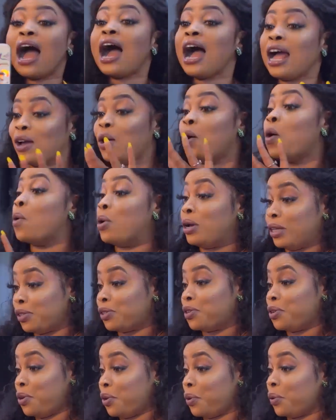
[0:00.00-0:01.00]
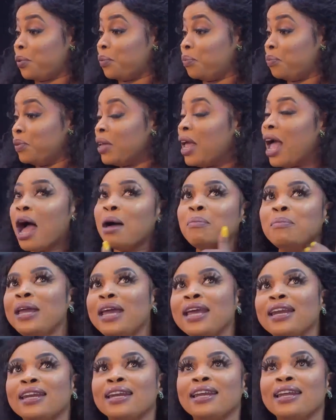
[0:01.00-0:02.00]
I owe it to you. I
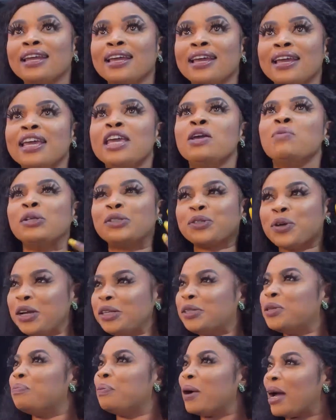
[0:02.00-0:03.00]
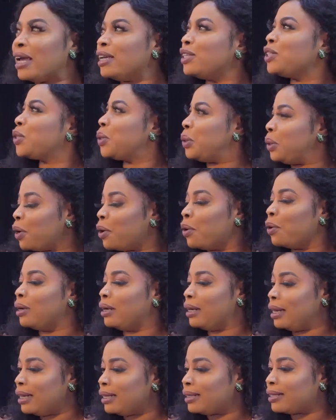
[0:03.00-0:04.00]
mean, he was going to buy it sooner or
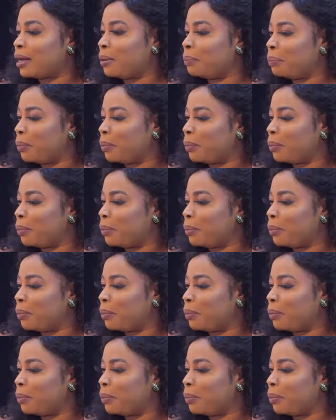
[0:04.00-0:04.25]
later,